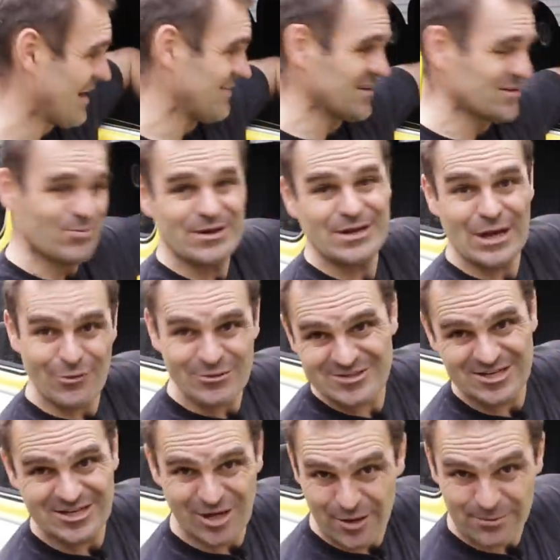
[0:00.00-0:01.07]
and this window was
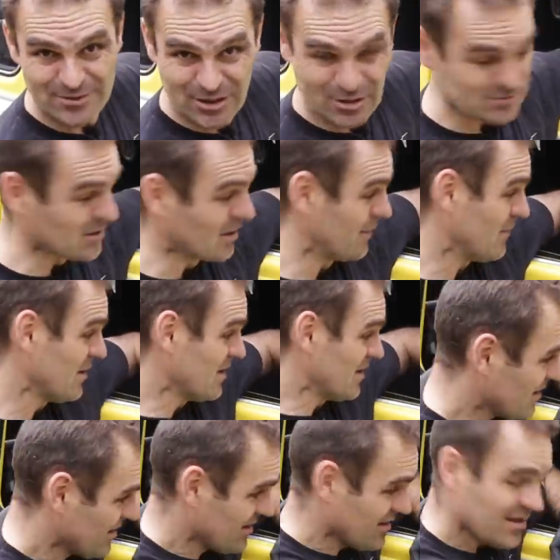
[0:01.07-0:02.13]
sitting open the whole time.
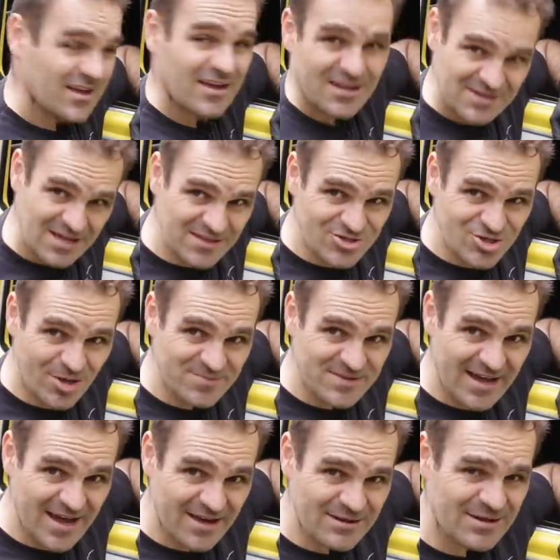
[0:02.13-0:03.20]
Another job
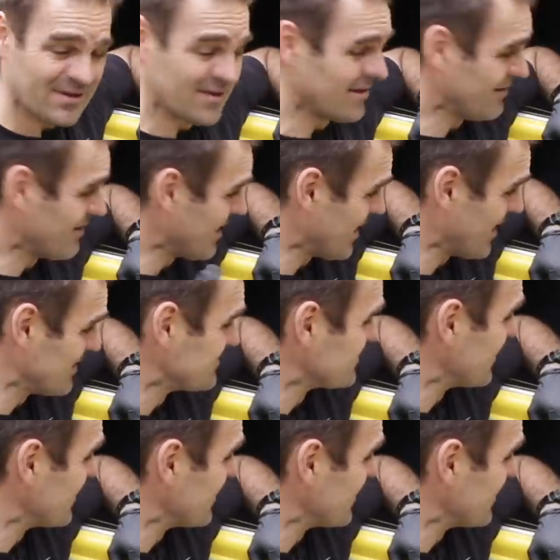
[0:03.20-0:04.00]
down, and